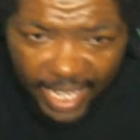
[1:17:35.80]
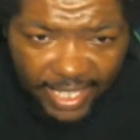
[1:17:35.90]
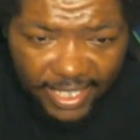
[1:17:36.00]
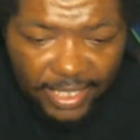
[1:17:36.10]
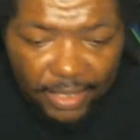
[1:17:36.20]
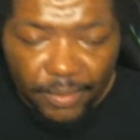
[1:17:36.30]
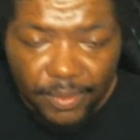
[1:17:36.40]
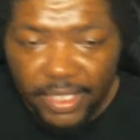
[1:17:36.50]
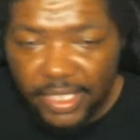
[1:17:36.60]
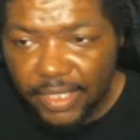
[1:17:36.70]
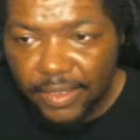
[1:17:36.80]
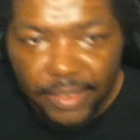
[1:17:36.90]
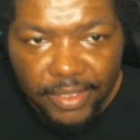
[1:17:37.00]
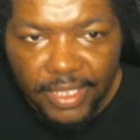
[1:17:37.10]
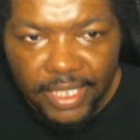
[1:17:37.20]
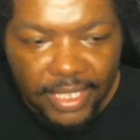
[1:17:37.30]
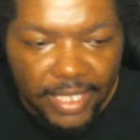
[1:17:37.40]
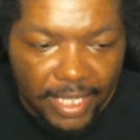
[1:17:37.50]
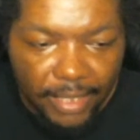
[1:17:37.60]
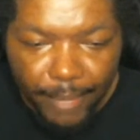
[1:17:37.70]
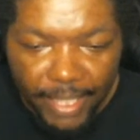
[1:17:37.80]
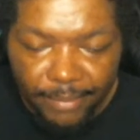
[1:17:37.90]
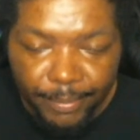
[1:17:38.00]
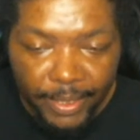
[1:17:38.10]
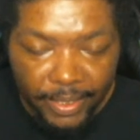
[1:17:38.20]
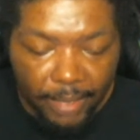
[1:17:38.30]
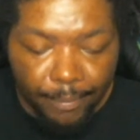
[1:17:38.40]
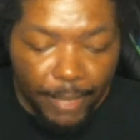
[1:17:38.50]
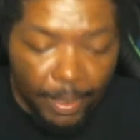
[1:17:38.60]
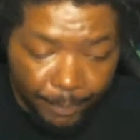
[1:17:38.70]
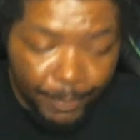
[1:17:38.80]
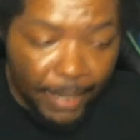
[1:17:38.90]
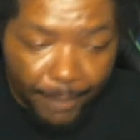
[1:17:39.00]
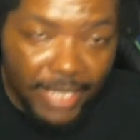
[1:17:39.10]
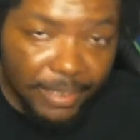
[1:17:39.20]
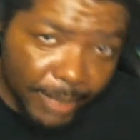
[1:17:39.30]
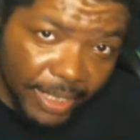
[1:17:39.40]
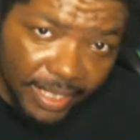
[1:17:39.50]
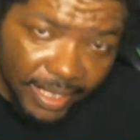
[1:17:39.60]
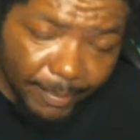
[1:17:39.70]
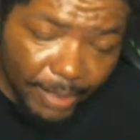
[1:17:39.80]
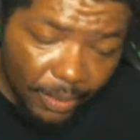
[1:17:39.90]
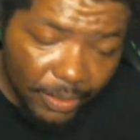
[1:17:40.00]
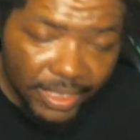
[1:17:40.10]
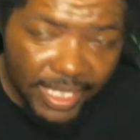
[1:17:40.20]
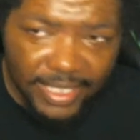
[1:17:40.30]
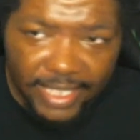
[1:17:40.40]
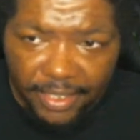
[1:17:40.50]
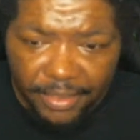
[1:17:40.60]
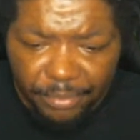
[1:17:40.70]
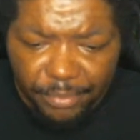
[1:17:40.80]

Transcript: That could possibly be a possibility of him and Lois get together.